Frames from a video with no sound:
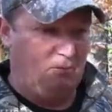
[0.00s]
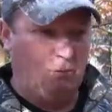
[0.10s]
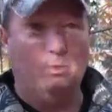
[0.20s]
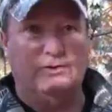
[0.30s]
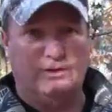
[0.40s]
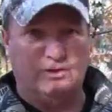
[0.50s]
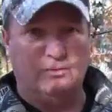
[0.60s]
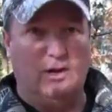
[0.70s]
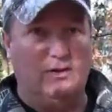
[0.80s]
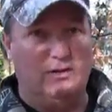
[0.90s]
once they
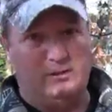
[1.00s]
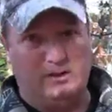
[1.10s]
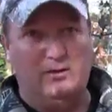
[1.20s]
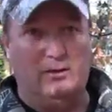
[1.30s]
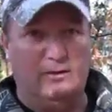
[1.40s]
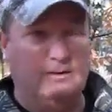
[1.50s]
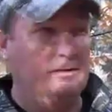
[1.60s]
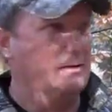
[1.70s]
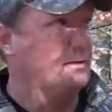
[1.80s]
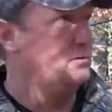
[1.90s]
smell you. I mean, they know
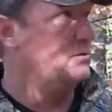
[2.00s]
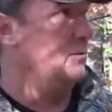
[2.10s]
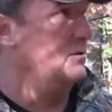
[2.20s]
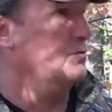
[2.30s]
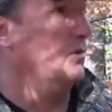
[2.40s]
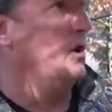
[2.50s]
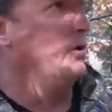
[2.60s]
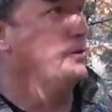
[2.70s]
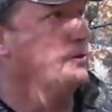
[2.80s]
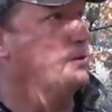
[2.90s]
that something's
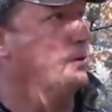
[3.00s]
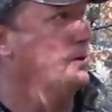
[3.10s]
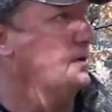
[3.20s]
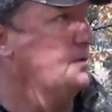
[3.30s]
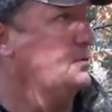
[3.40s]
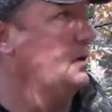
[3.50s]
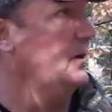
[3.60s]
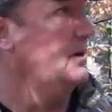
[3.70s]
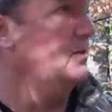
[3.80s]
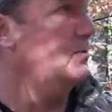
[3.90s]
wrong when they're 20 yards away
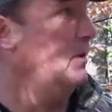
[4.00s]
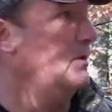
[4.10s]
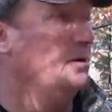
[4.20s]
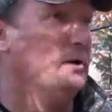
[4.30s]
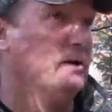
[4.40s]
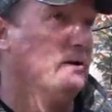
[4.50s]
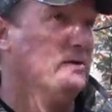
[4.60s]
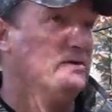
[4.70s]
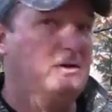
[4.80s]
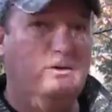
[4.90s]
and they smell you.
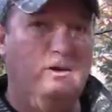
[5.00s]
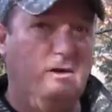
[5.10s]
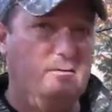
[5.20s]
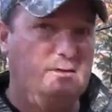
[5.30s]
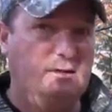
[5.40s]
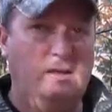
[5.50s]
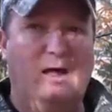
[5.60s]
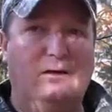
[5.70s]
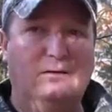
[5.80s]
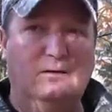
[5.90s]
This deer never did
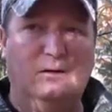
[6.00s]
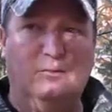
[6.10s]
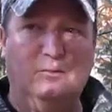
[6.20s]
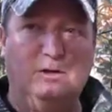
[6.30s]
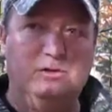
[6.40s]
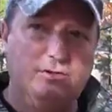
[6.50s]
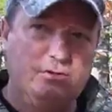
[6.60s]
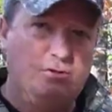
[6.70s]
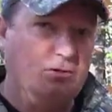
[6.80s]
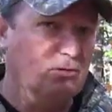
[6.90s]
that. He
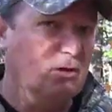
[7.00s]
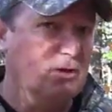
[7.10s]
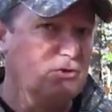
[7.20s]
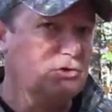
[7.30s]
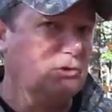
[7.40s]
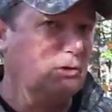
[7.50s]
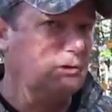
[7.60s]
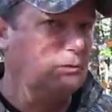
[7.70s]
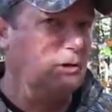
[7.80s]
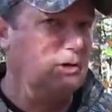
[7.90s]
just turned around and
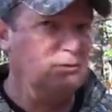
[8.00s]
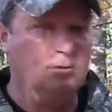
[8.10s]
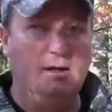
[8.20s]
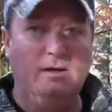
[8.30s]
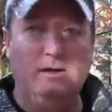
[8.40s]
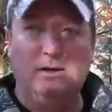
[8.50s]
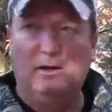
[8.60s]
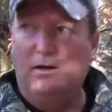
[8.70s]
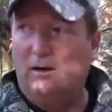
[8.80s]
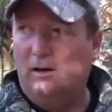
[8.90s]
slowly walked away.
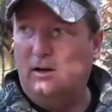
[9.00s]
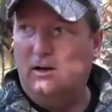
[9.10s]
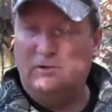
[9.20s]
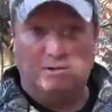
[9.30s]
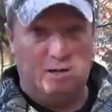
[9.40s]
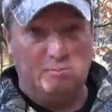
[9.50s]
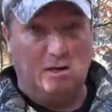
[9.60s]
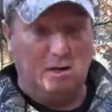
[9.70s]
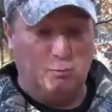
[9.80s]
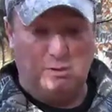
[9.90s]
At the same
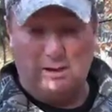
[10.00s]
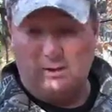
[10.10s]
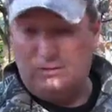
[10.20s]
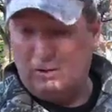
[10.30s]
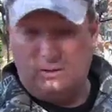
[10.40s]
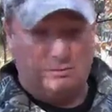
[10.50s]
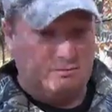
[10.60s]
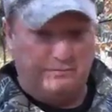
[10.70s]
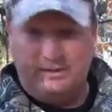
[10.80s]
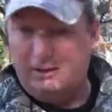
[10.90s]
time, we had does
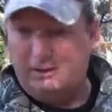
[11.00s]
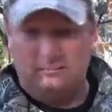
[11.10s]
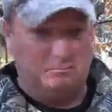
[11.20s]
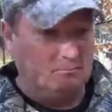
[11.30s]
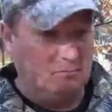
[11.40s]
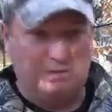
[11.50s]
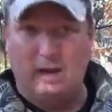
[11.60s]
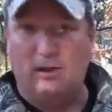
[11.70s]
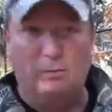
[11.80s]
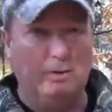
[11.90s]
feeding
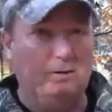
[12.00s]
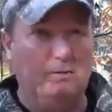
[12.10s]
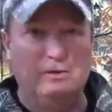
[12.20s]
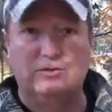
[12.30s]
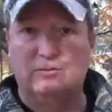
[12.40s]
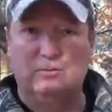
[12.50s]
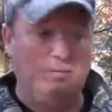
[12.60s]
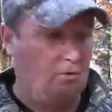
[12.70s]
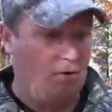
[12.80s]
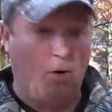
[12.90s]
downwind of us
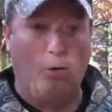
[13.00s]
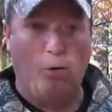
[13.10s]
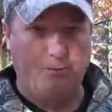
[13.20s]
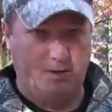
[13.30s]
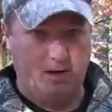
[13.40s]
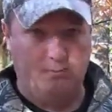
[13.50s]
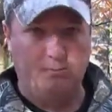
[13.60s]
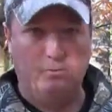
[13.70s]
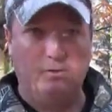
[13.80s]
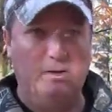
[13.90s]
the whole time.
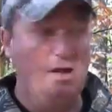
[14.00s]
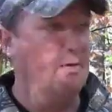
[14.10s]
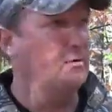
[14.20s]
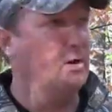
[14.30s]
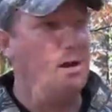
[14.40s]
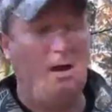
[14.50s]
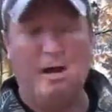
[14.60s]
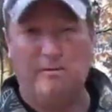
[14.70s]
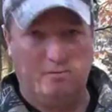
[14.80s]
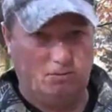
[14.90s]
Never,
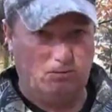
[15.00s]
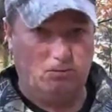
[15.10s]
ever